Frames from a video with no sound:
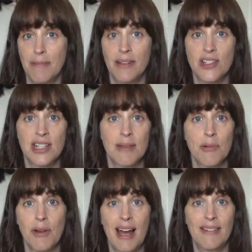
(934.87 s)
Planted
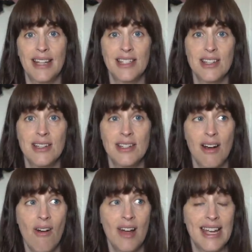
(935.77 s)
them all out and they just
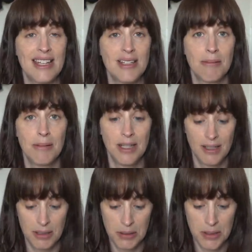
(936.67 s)
died.
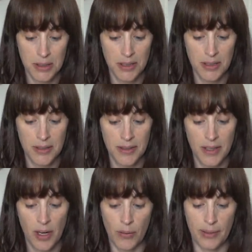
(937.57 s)

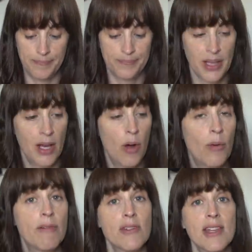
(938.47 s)
Oh well.
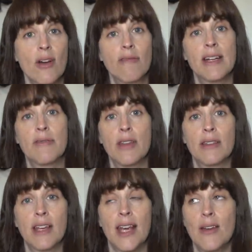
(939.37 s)
We've also got rid of
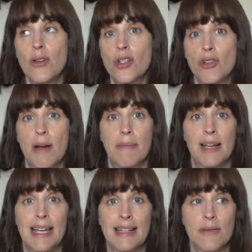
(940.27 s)
the huge
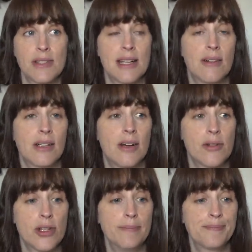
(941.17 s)
trampoline that was in our
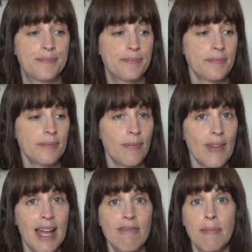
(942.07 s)
garden
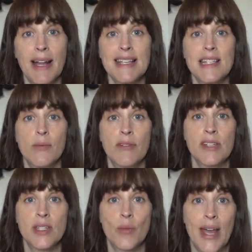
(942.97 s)
and replaced it with
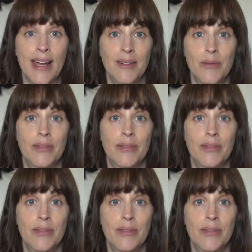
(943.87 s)
a swing.